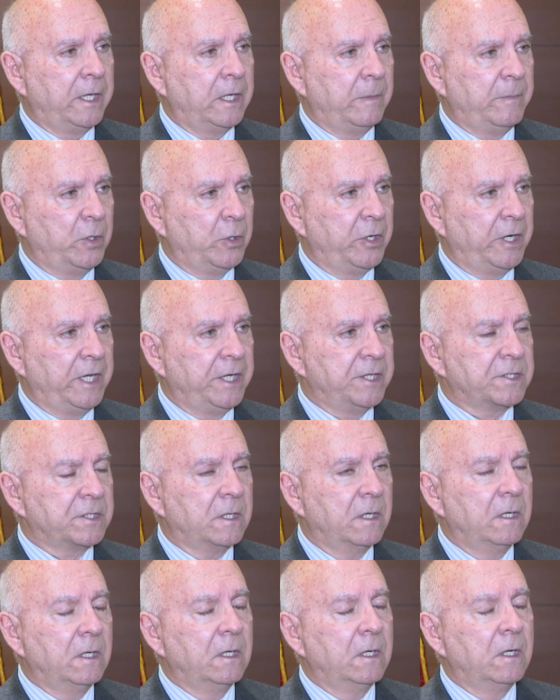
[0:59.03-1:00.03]

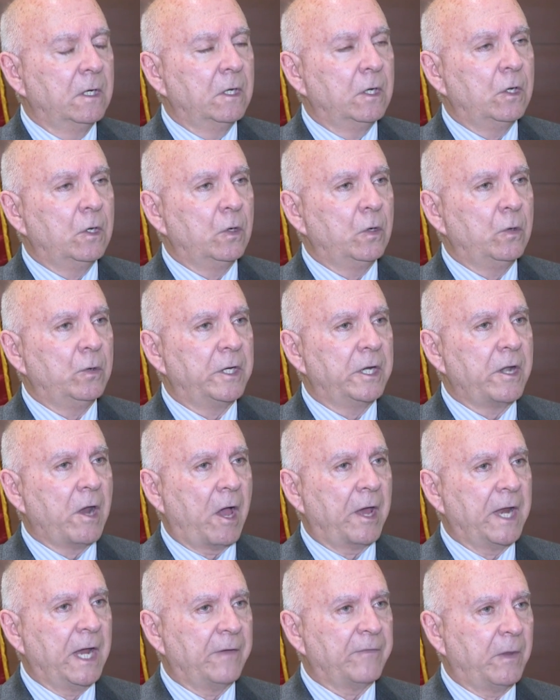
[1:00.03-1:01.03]
communities who did
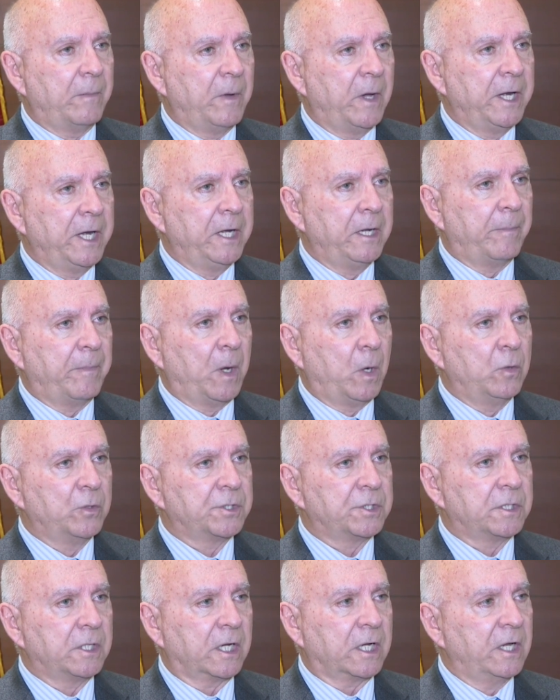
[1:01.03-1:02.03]
not have the money to
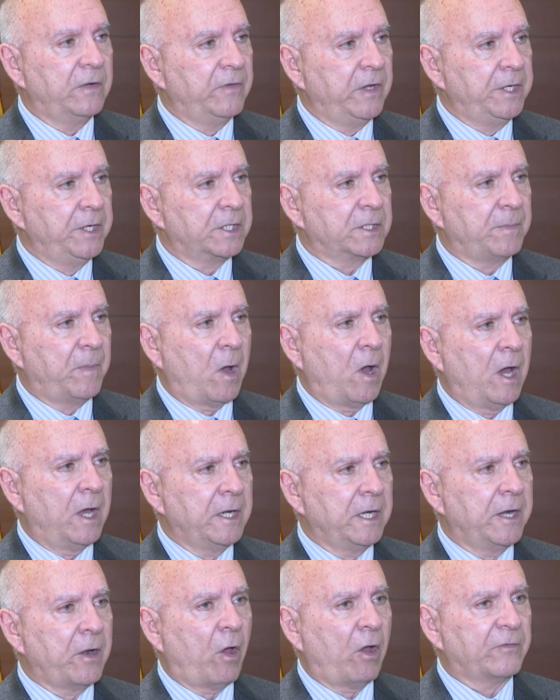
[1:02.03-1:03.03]
post a convenience
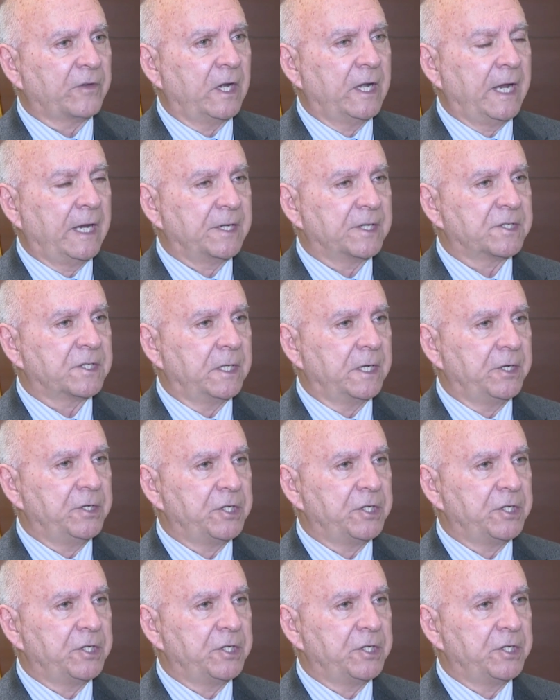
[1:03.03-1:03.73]
bond and often had to sit in